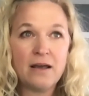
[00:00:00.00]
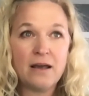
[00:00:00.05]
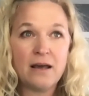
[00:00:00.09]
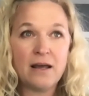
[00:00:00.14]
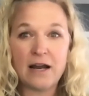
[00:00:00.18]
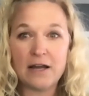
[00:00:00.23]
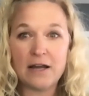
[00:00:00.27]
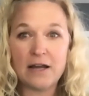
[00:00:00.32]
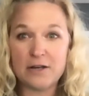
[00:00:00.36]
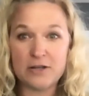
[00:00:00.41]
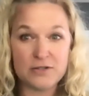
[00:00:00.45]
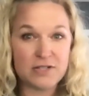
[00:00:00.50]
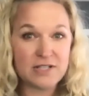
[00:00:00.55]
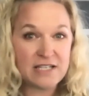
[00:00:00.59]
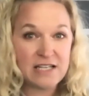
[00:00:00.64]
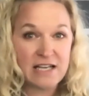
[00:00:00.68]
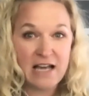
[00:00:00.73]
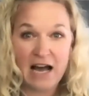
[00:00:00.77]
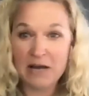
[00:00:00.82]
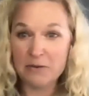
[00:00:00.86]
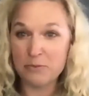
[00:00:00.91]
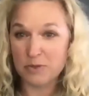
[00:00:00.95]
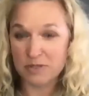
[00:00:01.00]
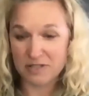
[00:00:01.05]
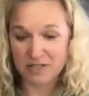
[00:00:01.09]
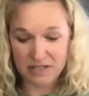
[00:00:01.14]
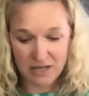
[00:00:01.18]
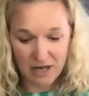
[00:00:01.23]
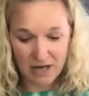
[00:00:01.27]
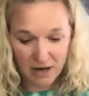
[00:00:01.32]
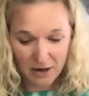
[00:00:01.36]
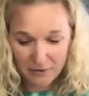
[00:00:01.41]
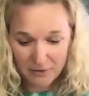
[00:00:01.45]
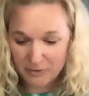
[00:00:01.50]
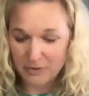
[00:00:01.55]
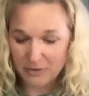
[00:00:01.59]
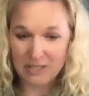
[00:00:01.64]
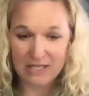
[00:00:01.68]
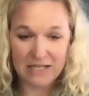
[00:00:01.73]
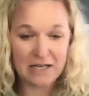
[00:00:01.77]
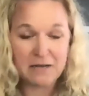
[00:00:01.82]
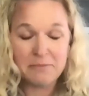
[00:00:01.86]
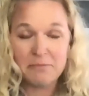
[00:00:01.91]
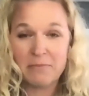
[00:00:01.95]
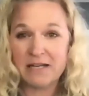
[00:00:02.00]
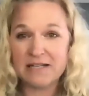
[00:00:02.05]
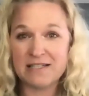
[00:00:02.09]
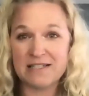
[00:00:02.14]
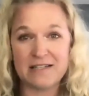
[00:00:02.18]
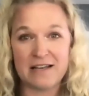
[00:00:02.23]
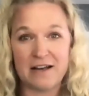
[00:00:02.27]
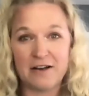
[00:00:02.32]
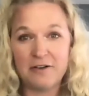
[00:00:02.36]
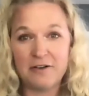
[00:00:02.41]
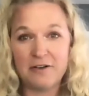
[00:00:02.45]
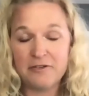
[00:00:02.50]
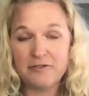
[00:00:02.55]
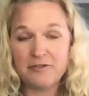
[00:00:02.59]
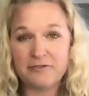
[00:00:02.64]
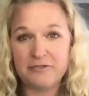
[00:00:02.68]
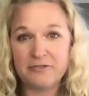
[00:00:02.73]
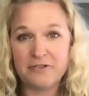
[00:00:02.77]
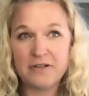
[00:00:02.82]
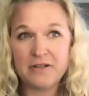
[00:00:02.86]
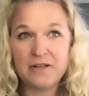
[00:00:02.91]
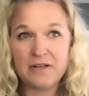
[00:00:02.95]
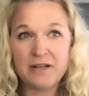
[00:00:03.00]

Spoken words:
And I could see I was covered in it myself.